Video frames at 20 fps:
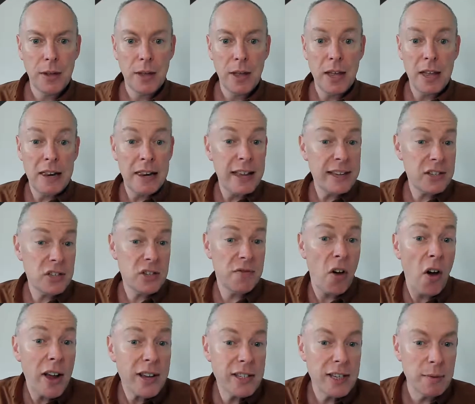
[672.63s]
lists of
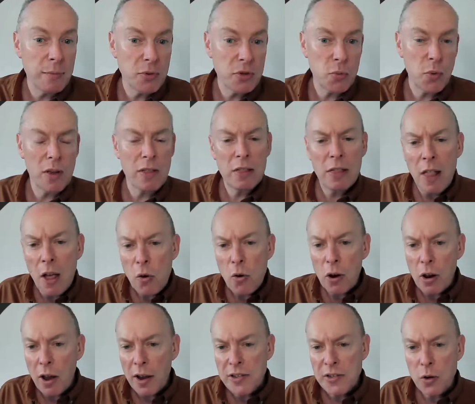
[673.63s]
items with
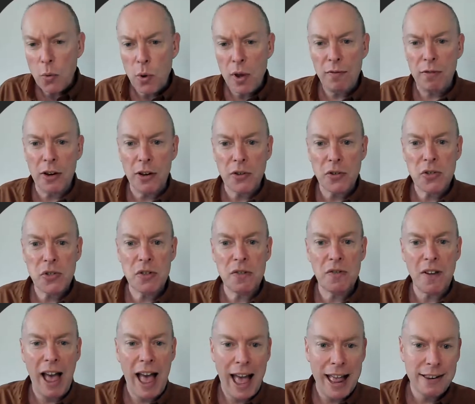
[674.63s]
localized equivalents of
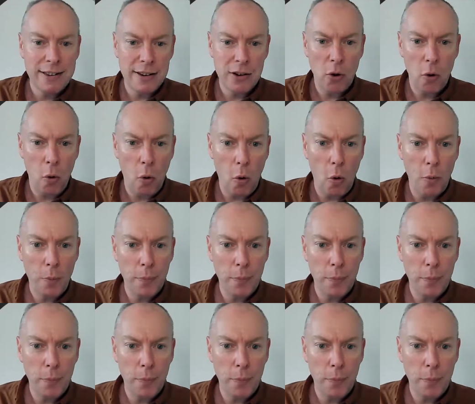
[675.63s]
and or.